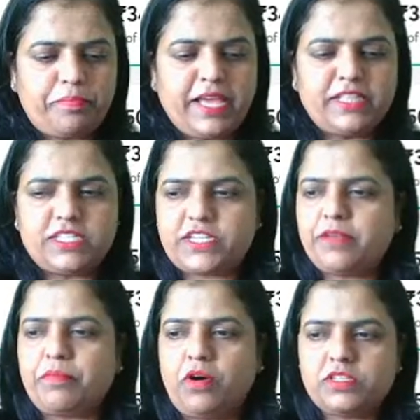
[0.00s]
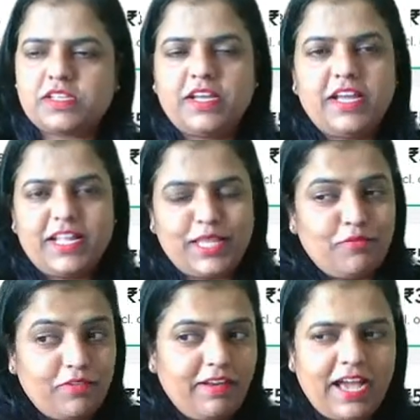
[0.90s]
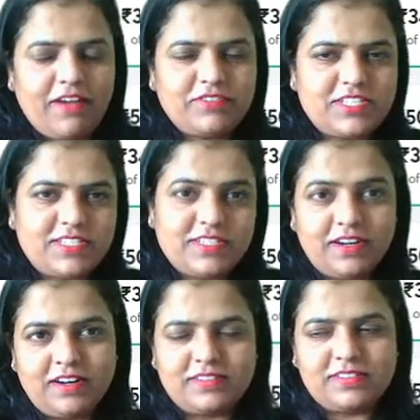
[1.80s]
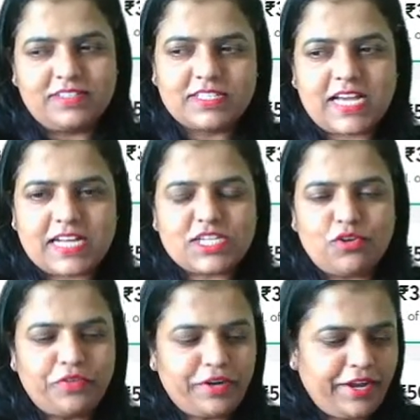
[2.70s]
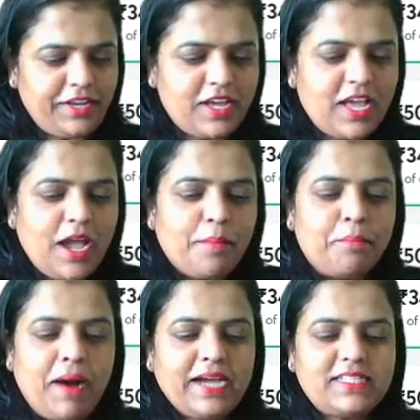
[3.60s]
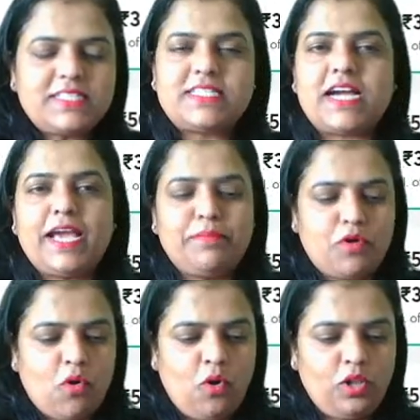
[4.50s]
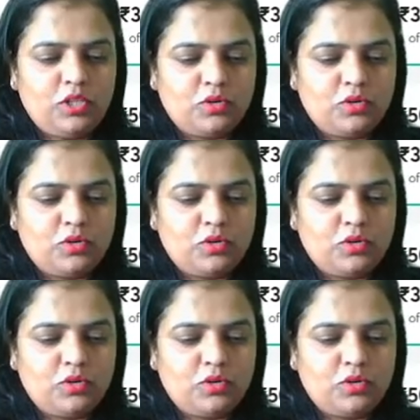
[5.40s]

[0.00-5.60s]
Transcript: reply in the chat box. Then we'll have a discussion over it. By the time all